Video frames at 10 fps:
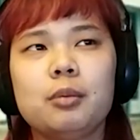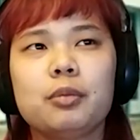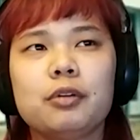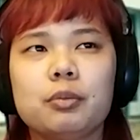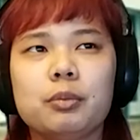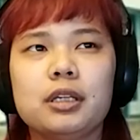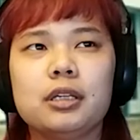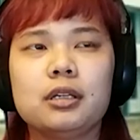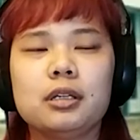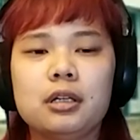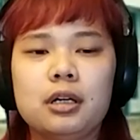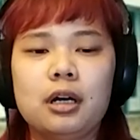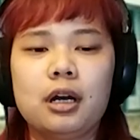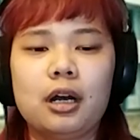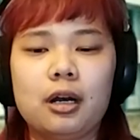But for me,
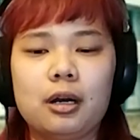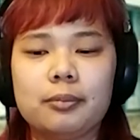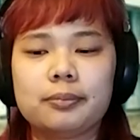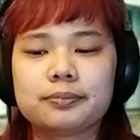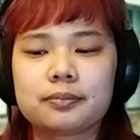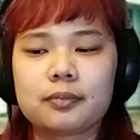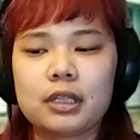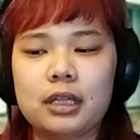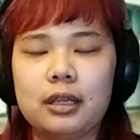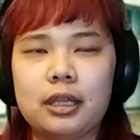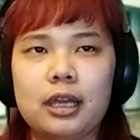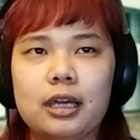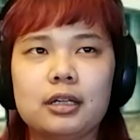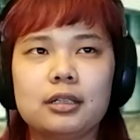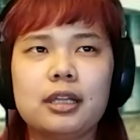and they
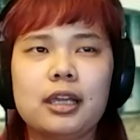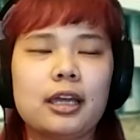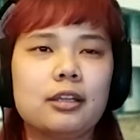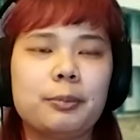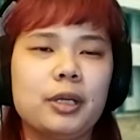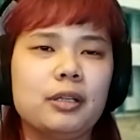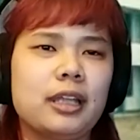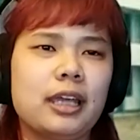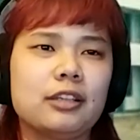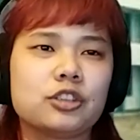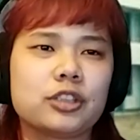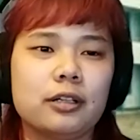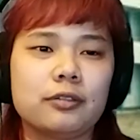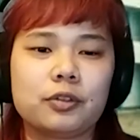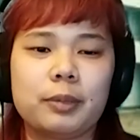had the
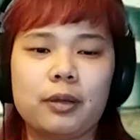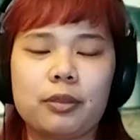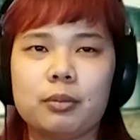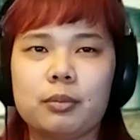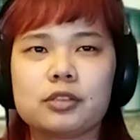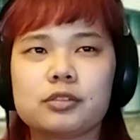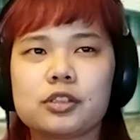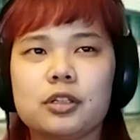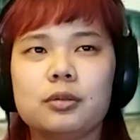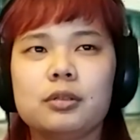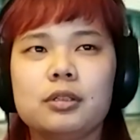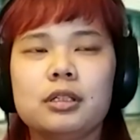child for about 3 months or so,